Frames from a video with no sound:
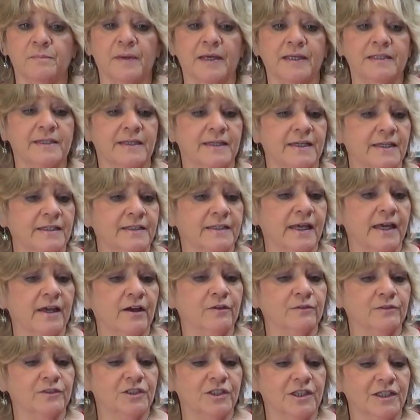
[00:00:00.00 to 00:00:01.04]
Macy, get
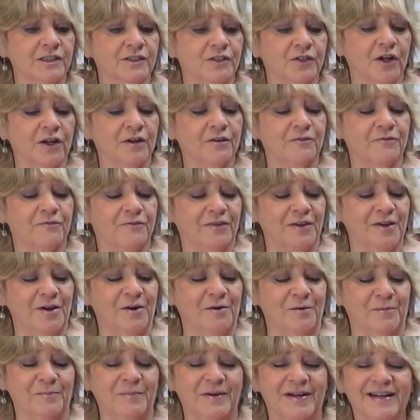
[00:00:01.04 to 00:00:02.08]
down. Jenny's trying to
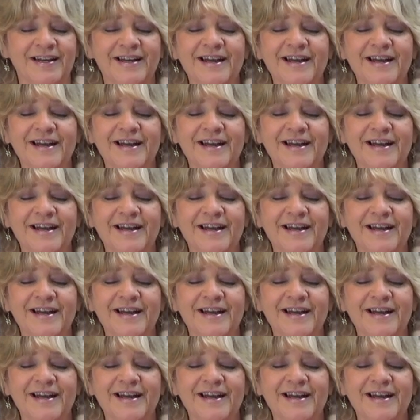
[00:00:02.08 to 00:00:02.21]
film.